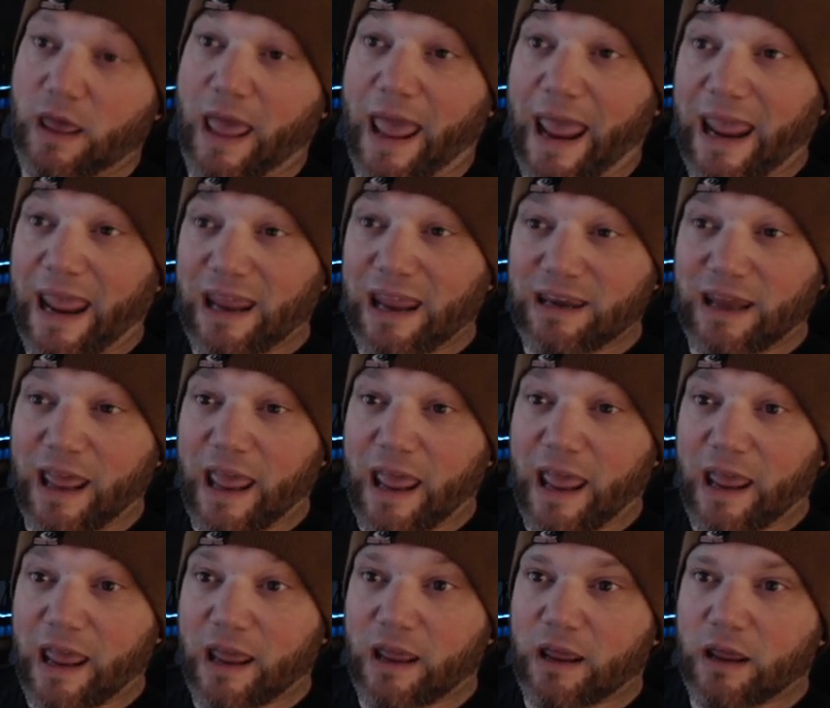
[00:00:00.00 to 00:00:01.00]
8
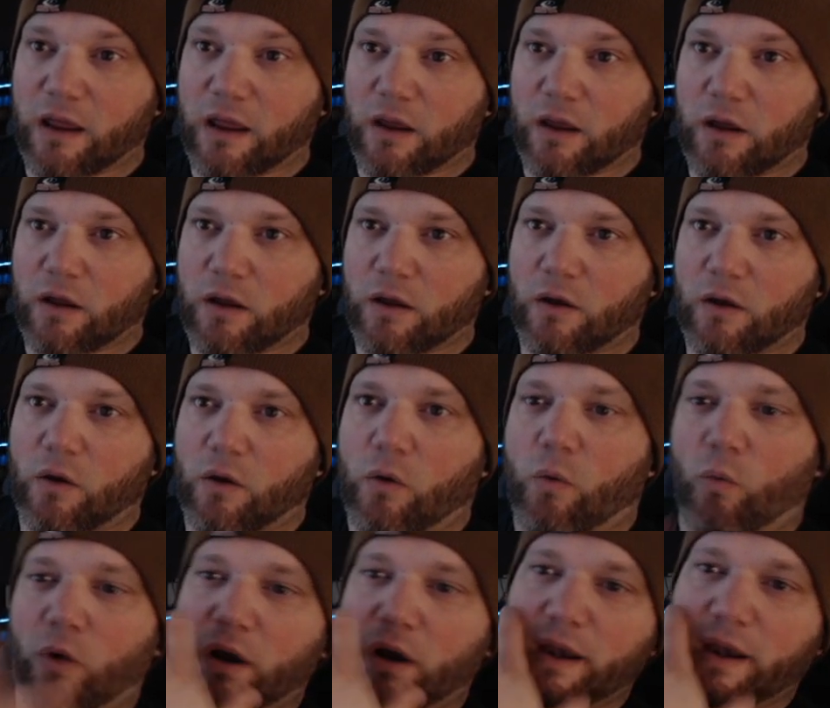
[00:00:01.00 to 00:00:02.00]

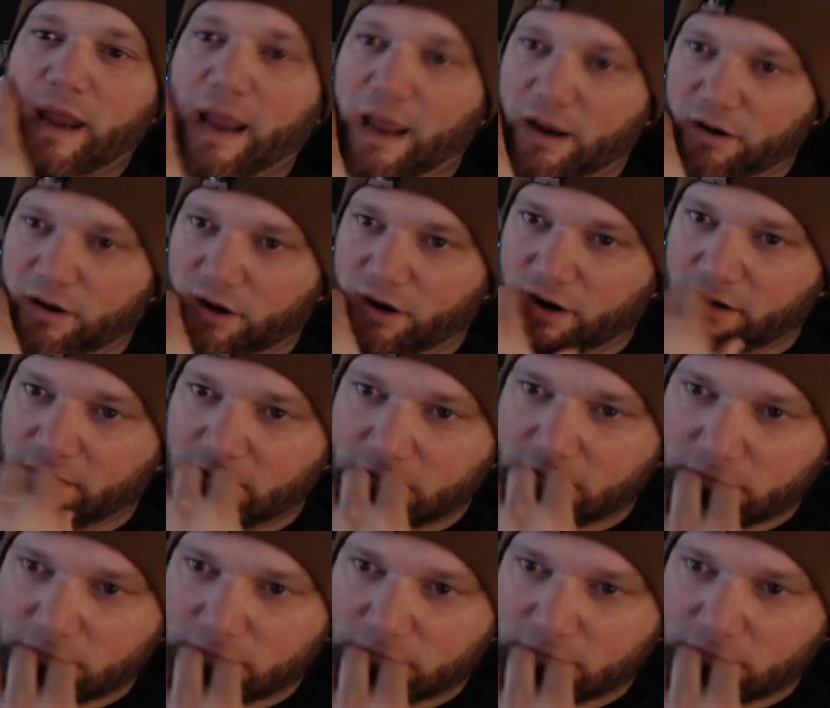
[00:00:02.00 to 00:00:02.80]
one-hander.